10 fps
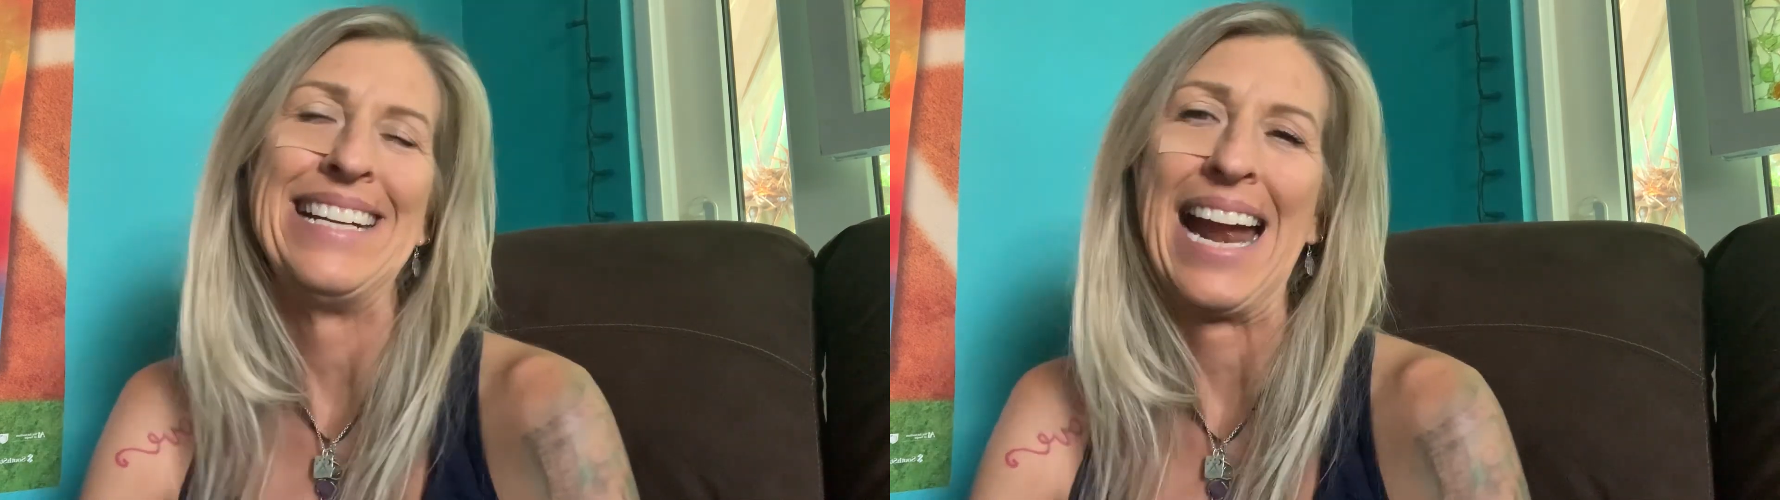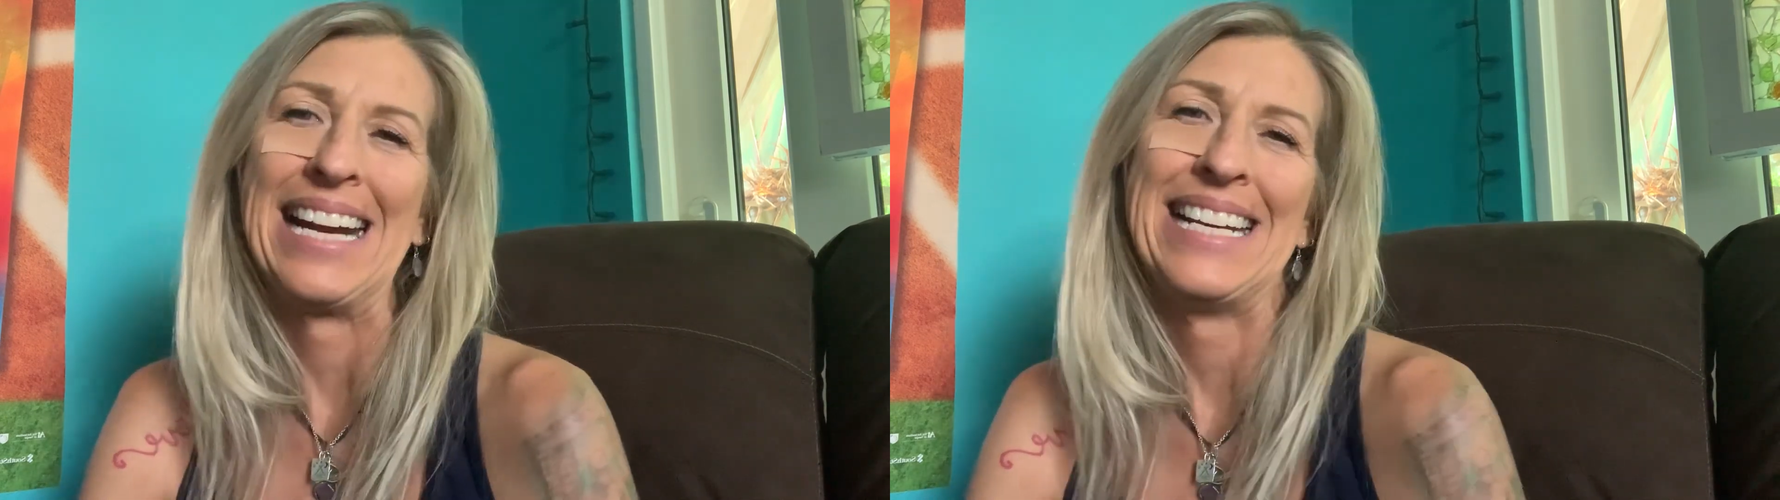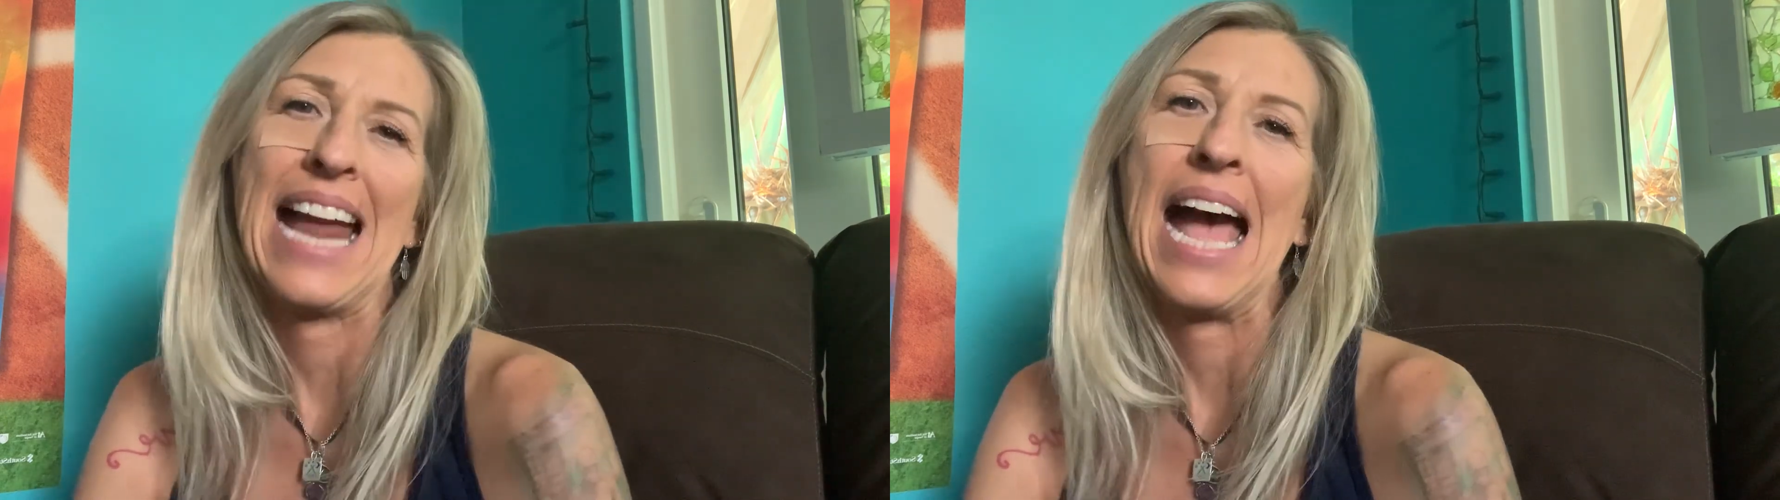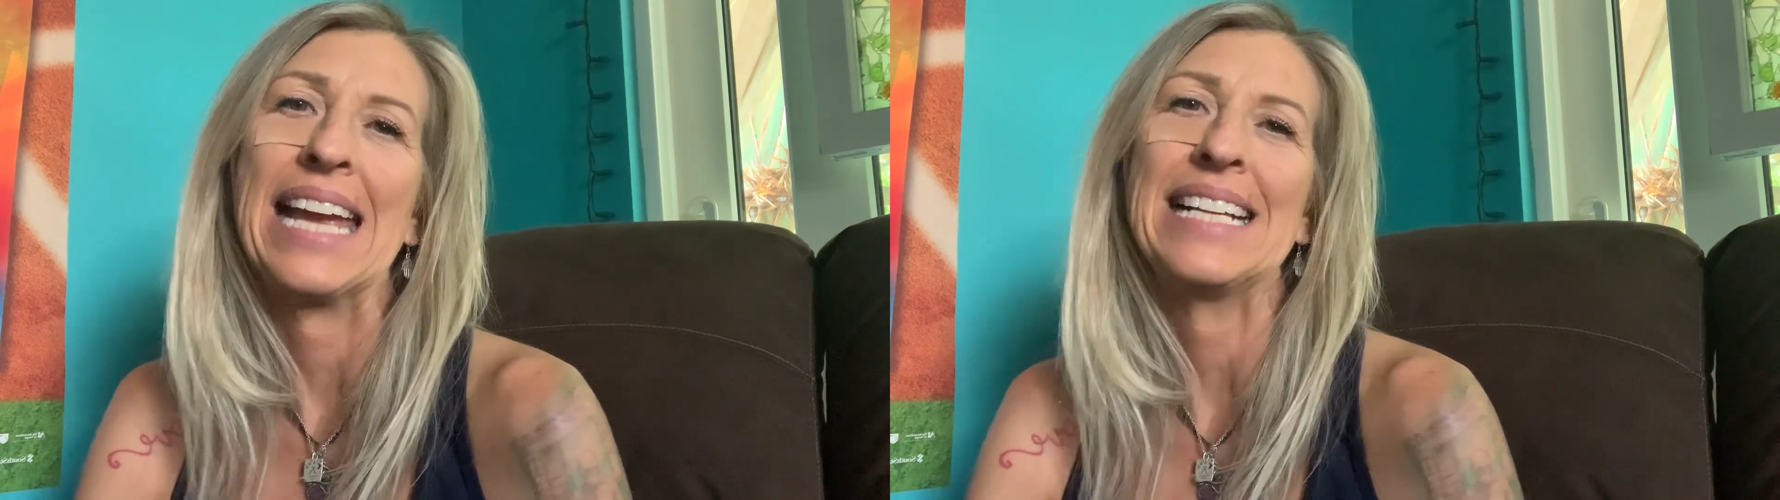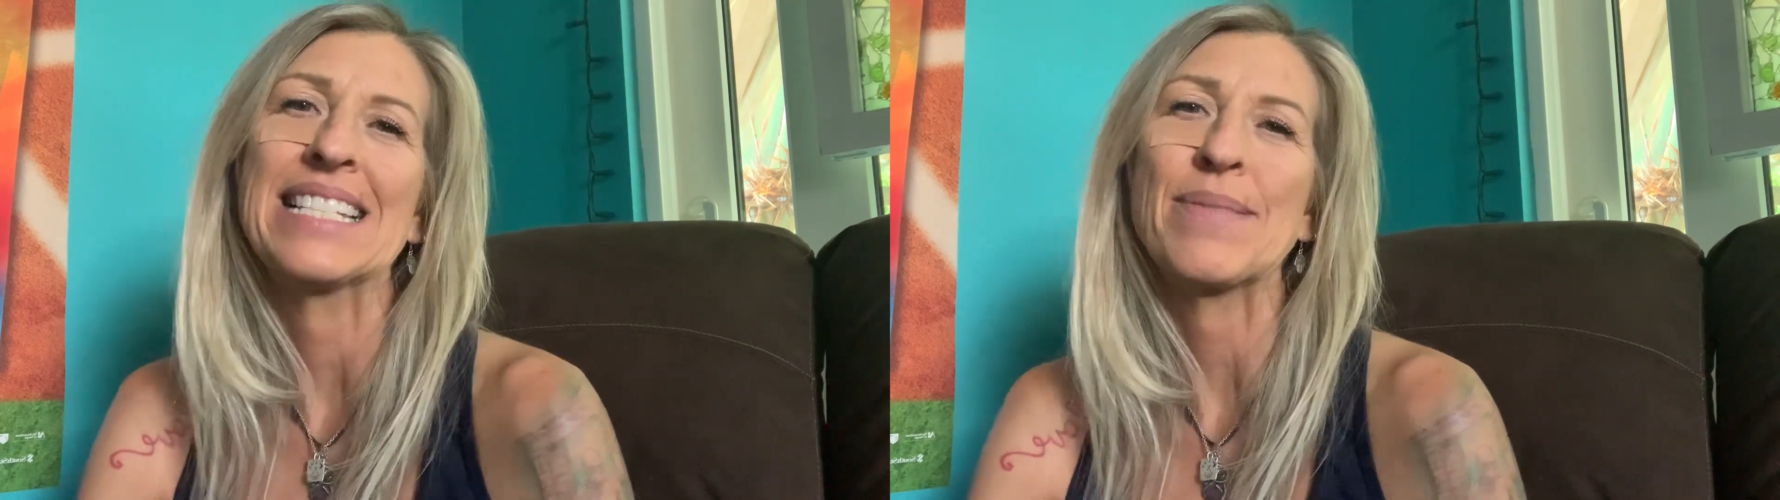
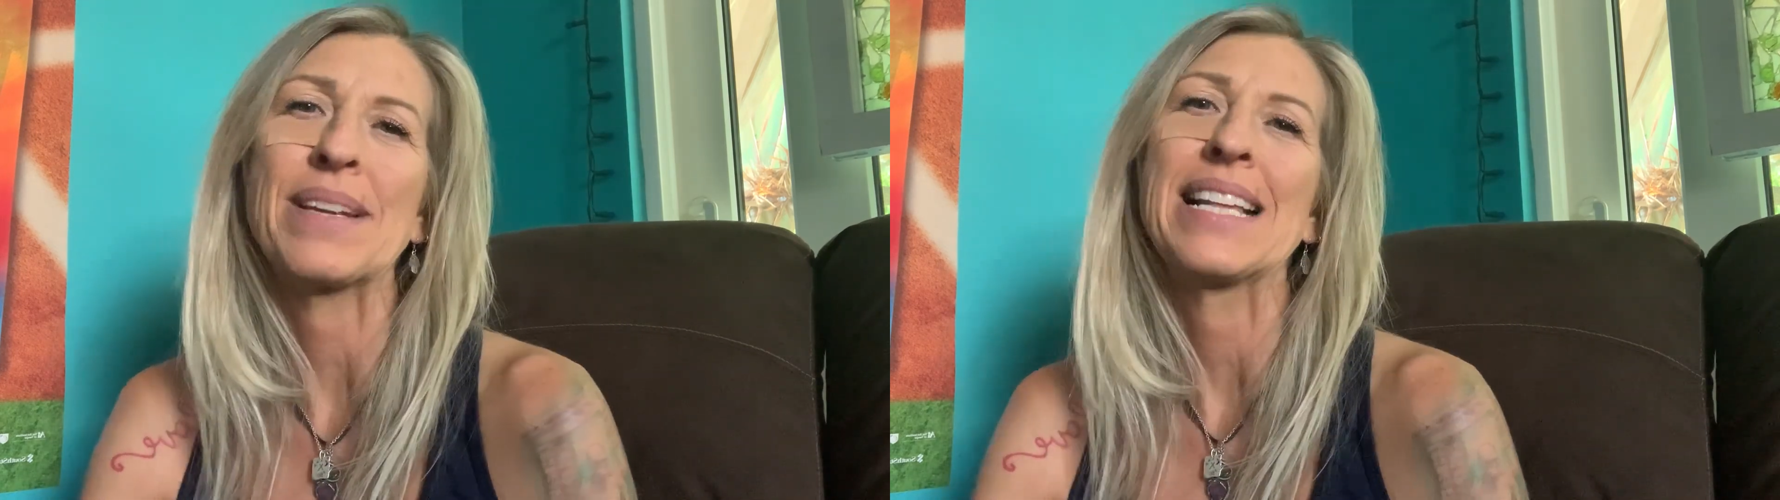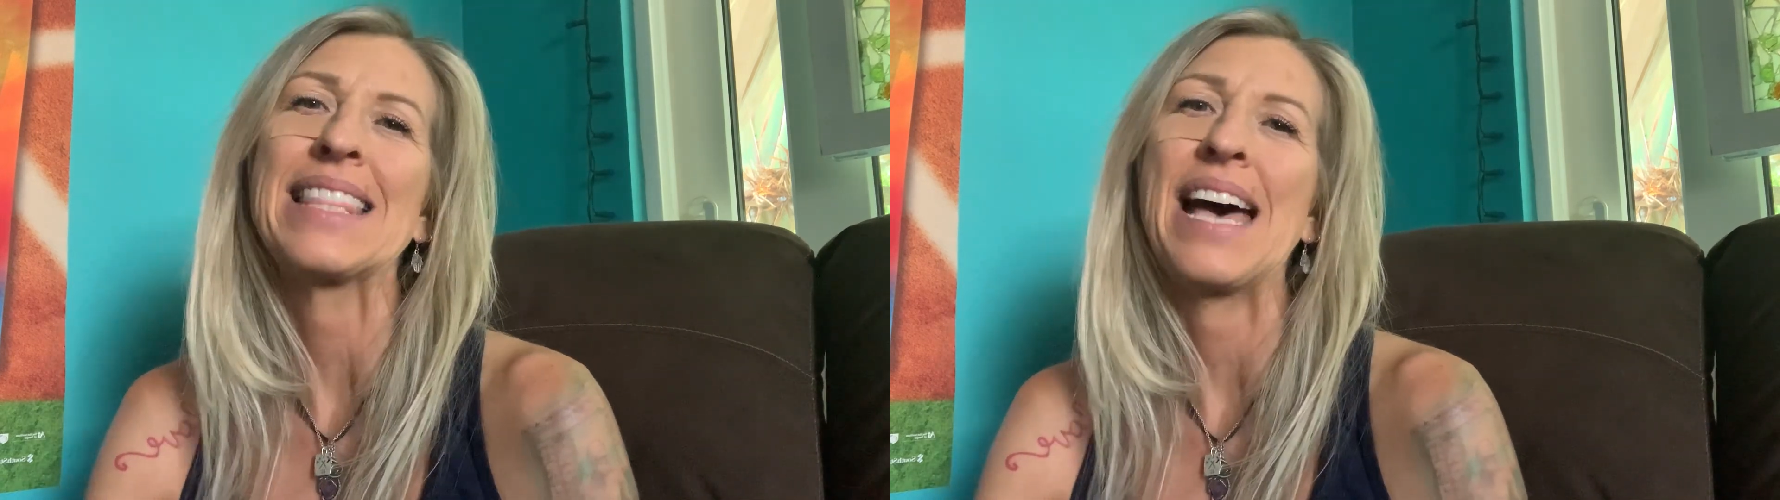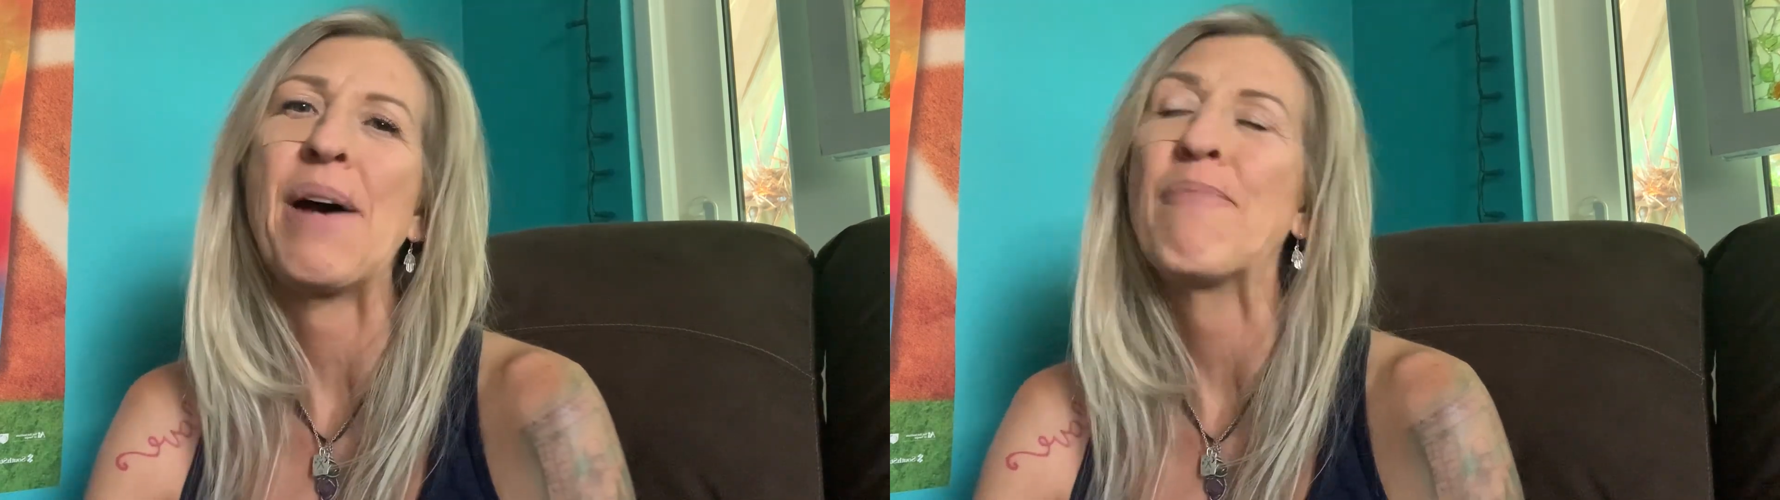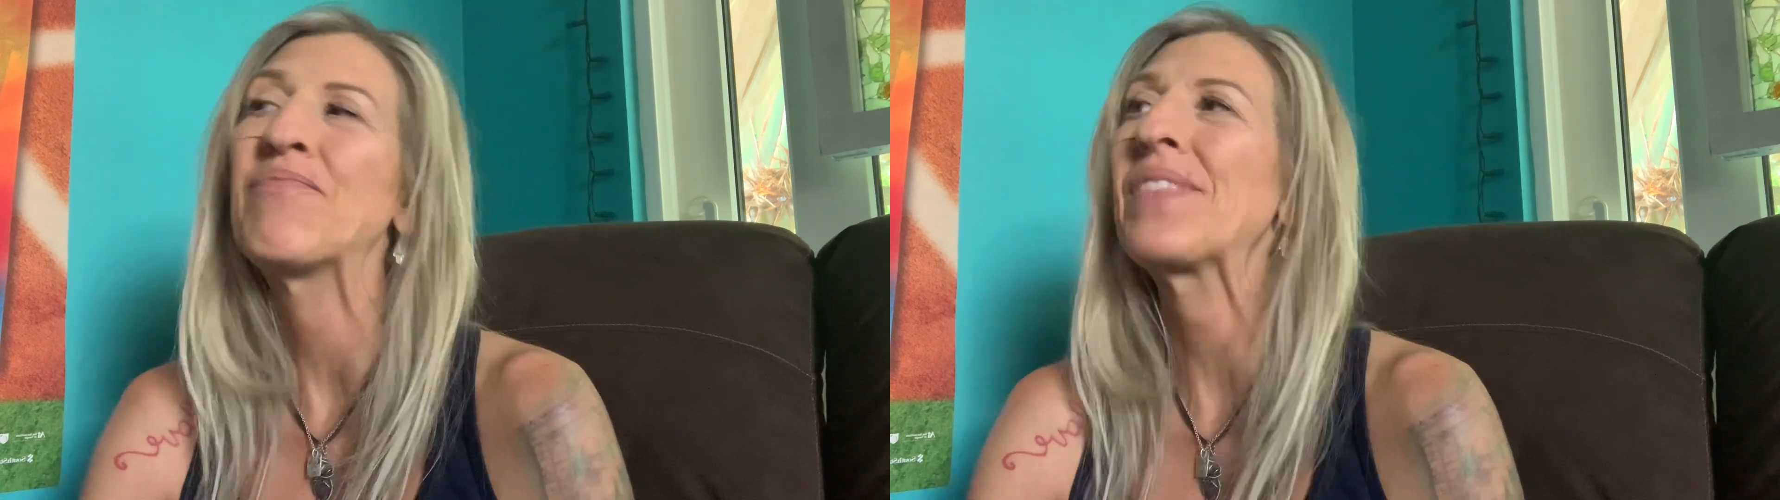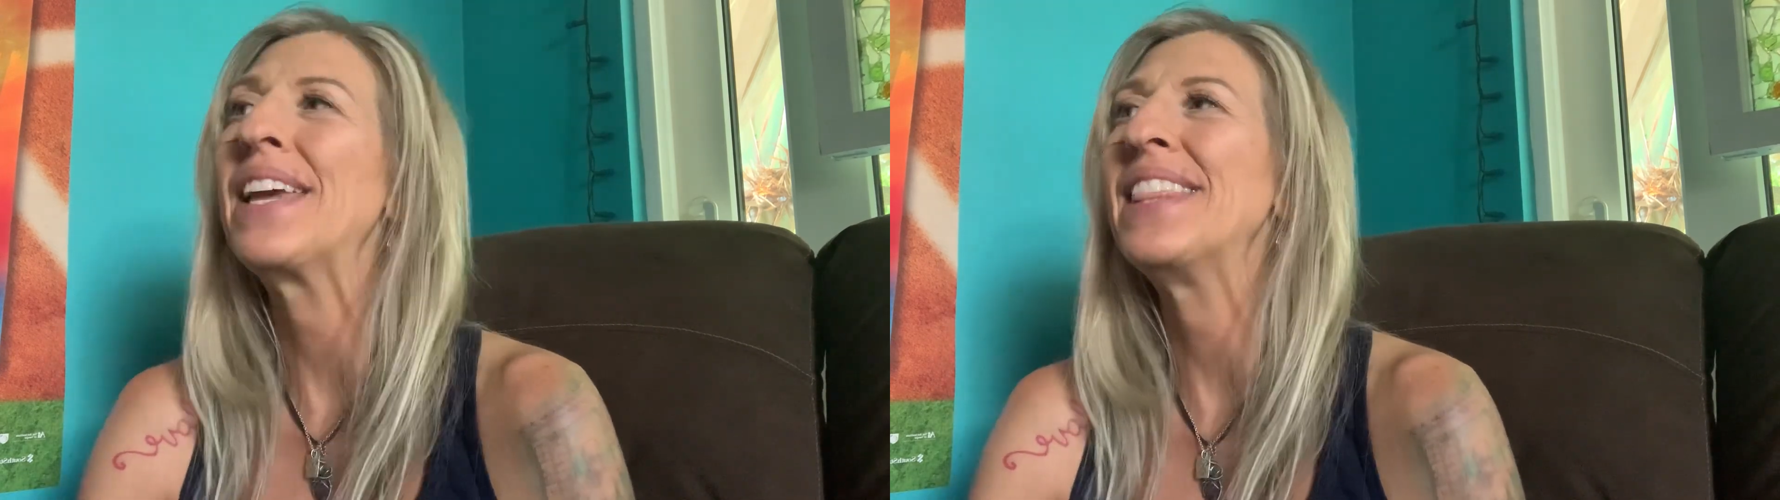99, something like that,
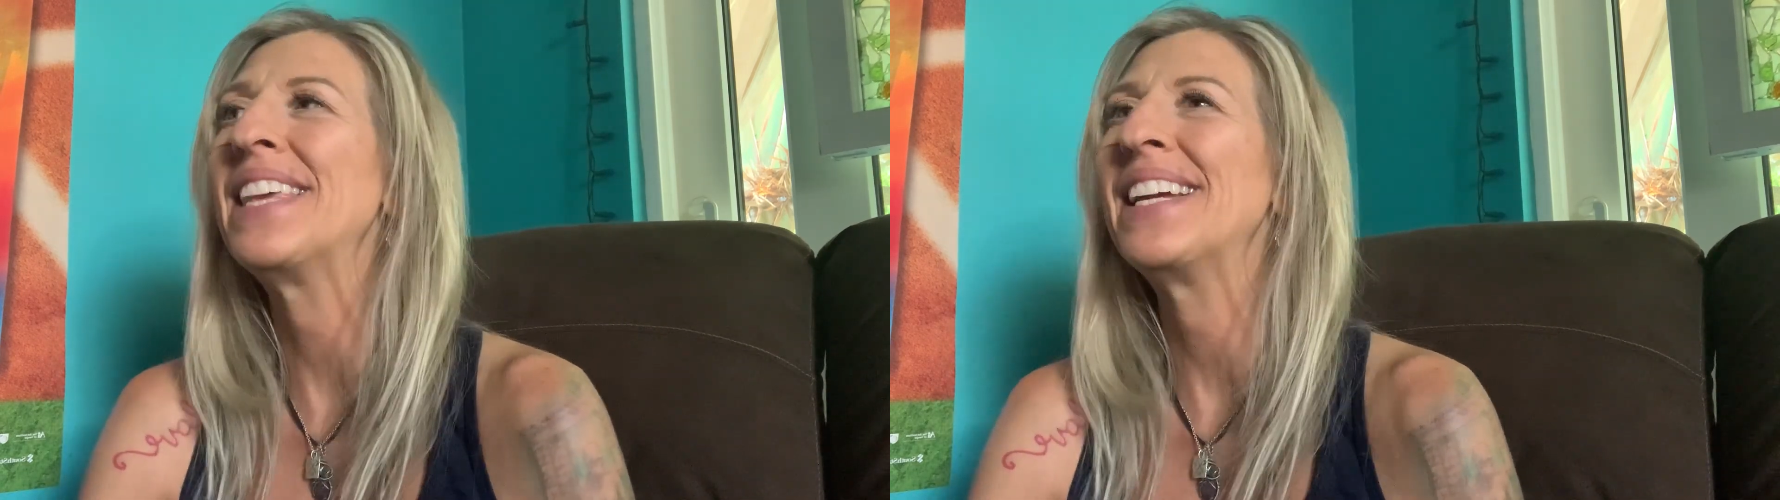and